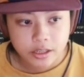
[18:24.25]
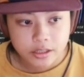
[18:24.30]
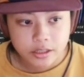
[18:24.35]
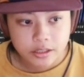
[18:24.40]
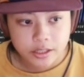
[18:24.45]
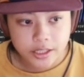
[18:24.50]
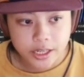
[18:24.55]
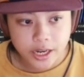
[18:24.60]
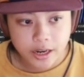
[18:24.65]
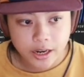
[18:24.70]

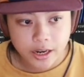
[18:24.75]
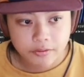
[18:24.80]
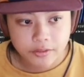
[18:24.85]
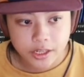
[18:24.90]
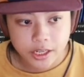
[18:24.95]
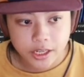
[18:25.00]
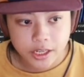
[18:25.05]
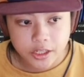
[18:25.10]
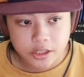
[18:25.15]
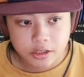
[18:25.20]

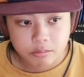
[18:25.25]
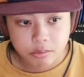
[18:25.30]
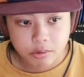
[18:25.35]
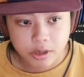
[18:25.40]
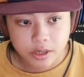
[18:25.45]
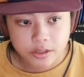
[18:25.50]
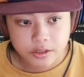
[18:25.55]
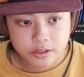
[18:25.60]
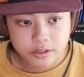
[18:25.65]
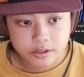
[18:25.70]
Decaffeination
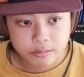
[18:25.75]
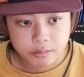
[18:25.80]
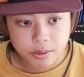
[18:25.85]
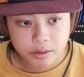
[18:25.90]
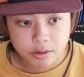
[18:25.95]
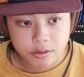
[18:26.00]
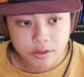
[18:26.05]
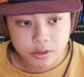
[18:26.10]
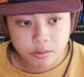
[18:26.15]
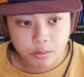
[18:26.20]
process,
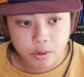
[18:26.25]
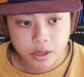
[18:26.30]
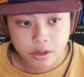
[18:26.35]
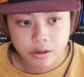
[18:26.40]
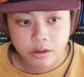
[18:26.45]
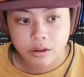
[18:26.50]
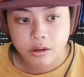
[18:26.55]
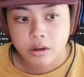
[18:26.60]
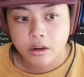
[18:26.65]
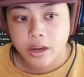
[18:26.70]
mountain
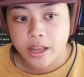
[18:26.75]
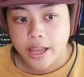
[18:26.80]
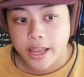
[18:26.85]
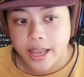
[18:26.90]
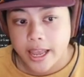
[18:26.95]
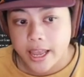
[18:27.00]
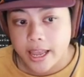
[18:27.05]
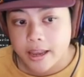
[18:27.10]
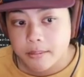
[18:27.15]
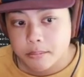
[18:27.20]
water,
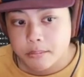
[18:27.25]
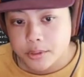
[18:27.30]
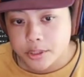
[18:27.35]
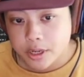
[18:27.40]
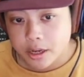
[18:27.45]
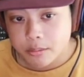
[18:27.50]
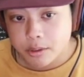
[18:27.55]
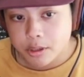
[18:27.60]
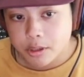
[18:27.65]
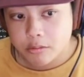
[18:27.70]

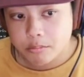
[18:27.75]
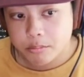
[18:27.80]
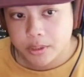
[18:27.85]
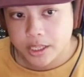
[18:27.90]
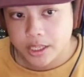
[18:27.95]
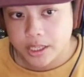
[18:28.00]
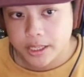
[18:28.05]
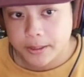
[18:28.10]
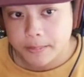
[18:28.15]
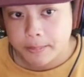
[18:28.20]
MWP.